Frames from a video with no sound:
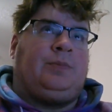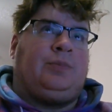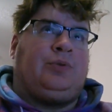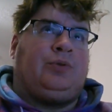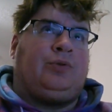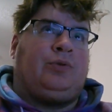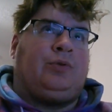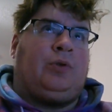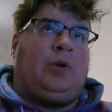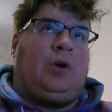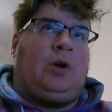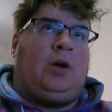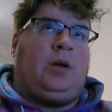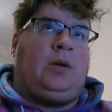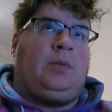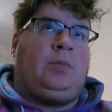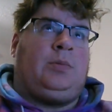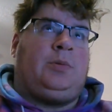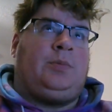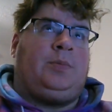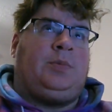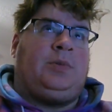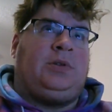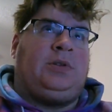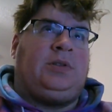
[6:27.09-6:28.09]

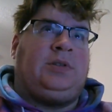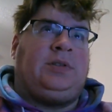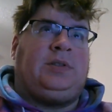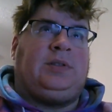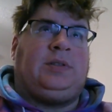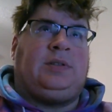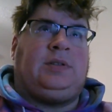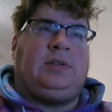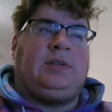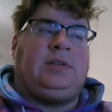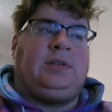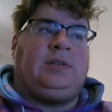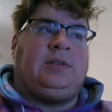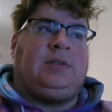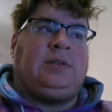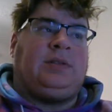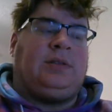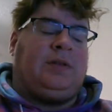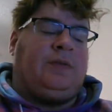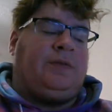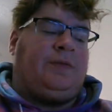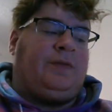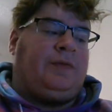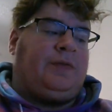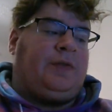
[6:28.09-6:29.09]
probably since
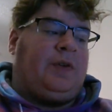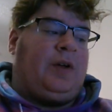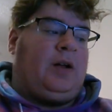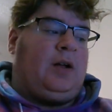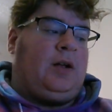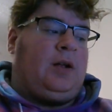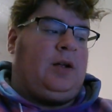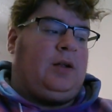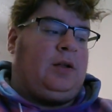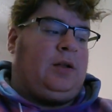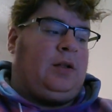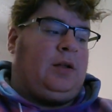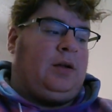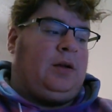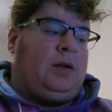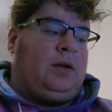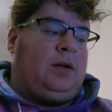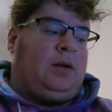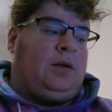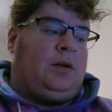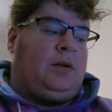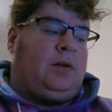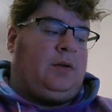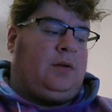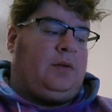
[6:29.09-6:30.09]
the fall
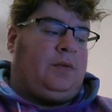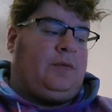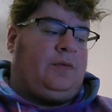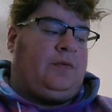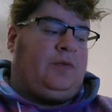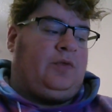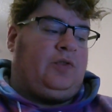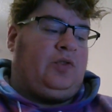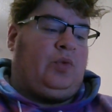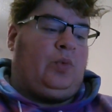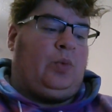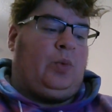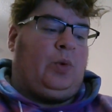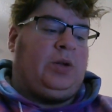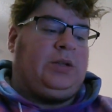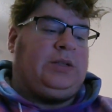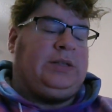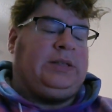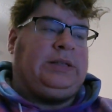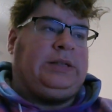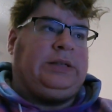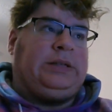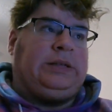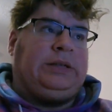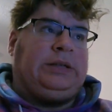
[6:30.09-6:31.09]
of
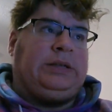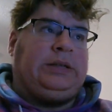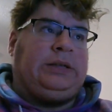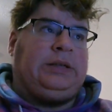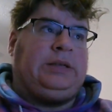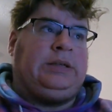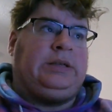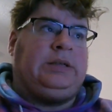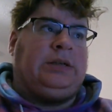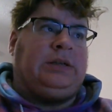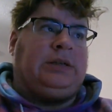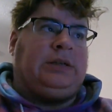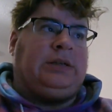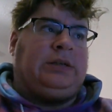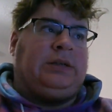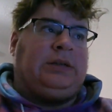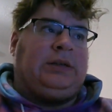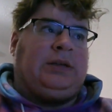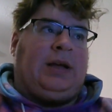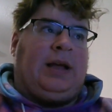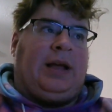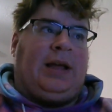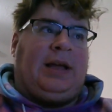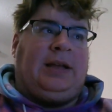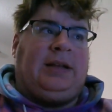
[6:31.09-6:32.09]

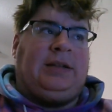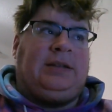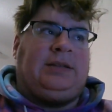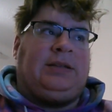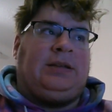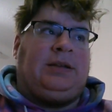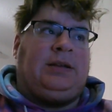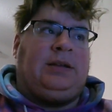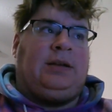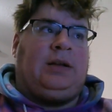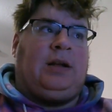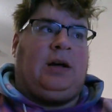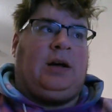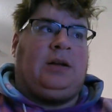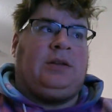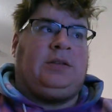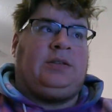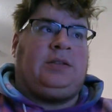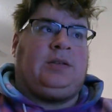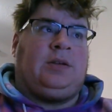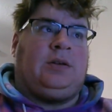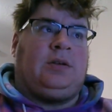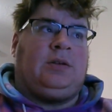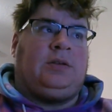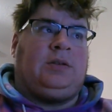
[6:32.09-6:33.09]
2018, I
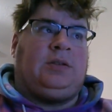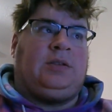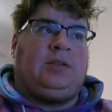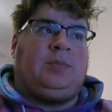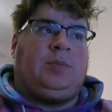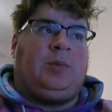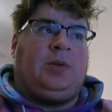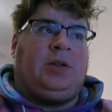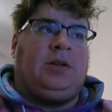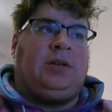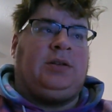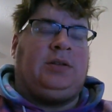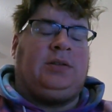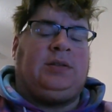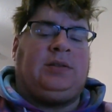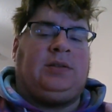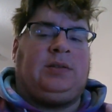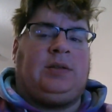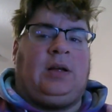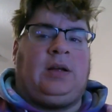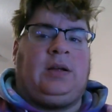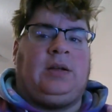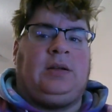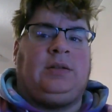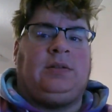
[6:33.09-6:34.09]
started displaying
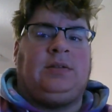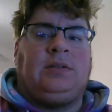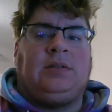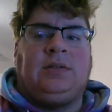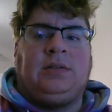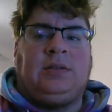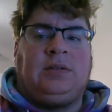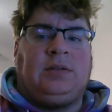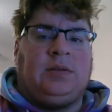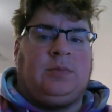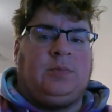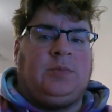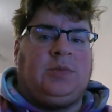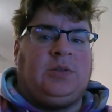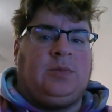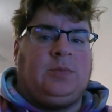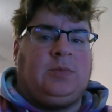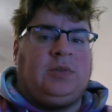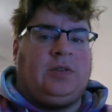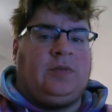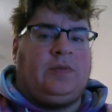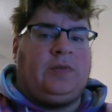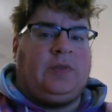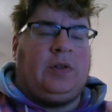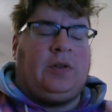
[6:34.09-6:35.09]
signs and
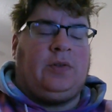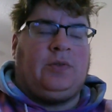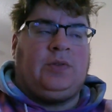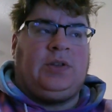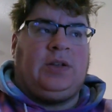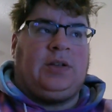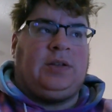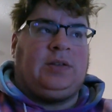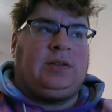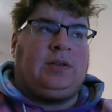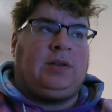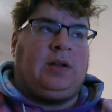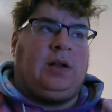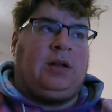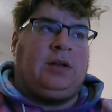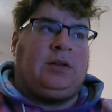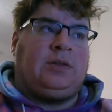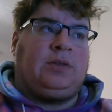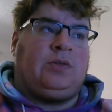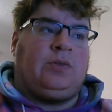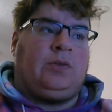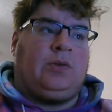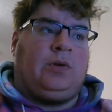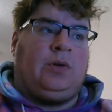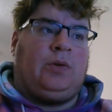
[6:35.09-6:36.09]
symptoms of low
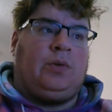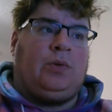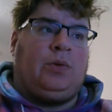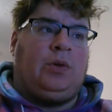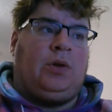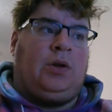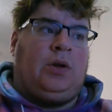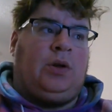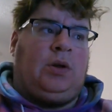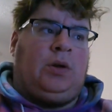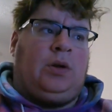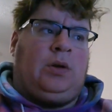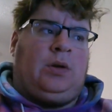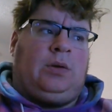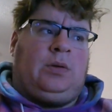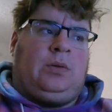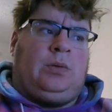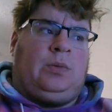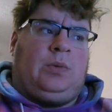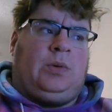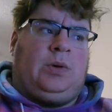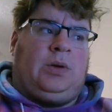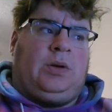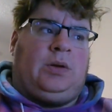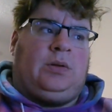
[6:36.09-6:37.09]
testosterone.
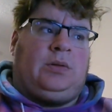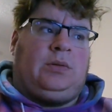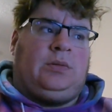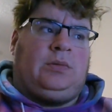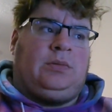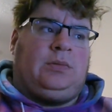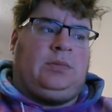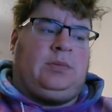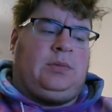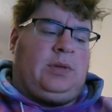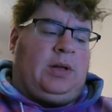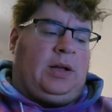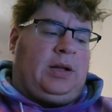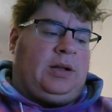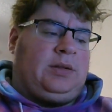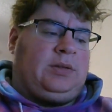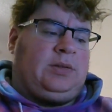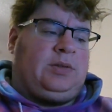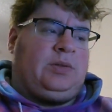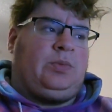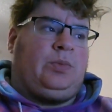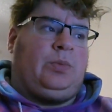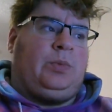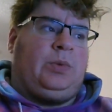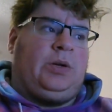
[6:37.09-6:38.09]
Well,
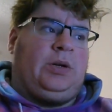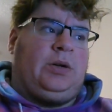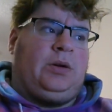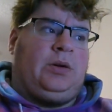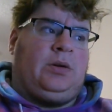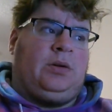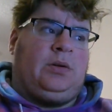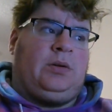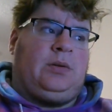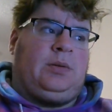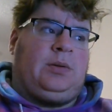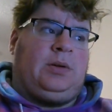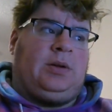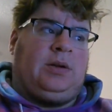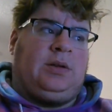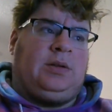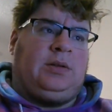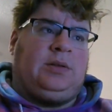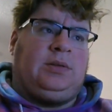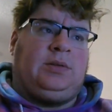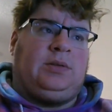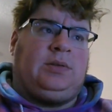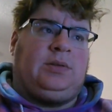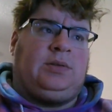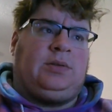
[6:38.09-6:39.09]
that's weird,
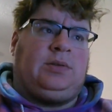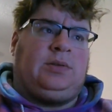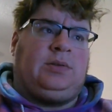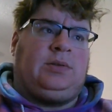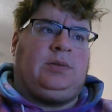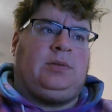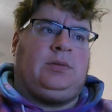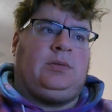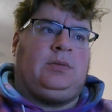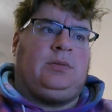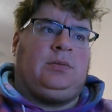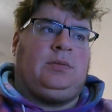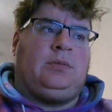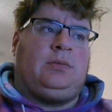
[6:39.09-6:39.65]
because